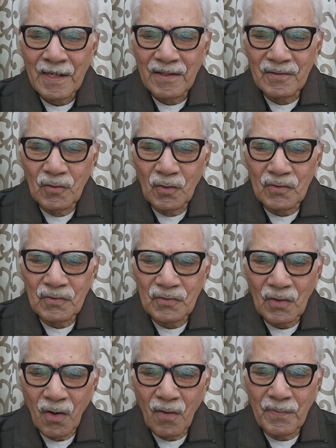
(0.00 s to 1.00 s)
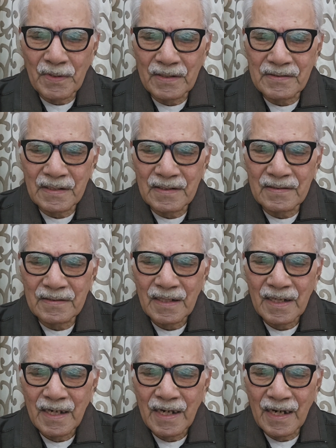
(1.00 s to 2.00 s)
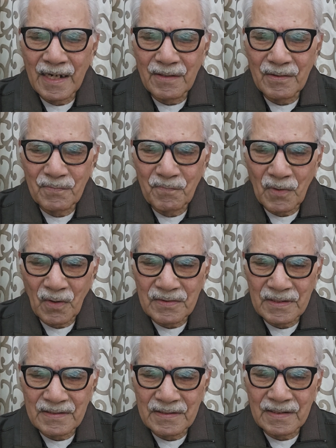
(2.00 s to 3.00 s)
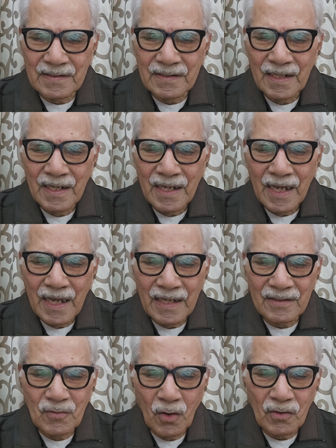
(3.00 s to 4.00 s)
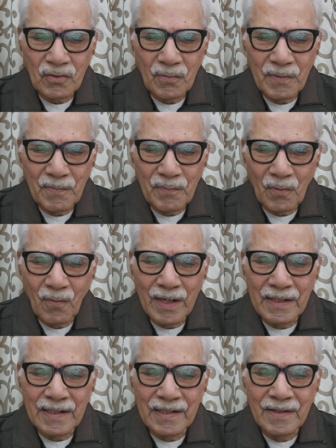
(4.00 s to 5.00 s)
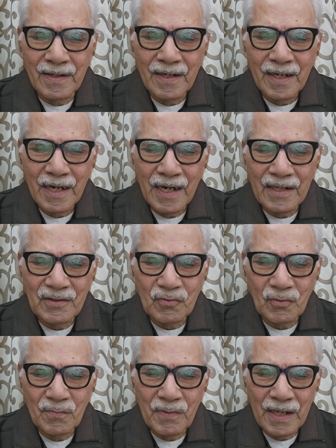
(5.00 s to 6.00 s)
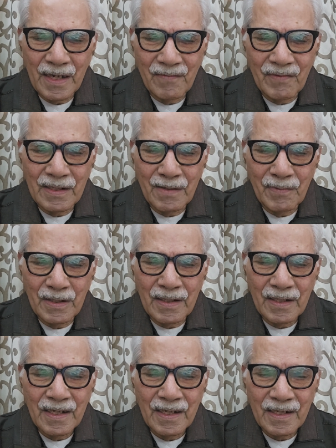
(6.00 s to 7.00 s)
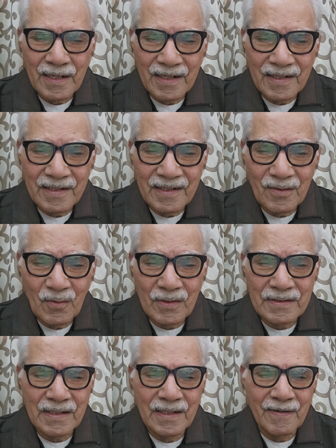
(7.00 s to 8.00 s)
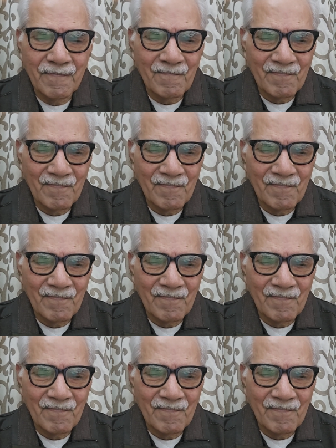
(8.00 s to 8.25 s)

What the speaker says: those operations and processes has got to be provided and should be available continuously.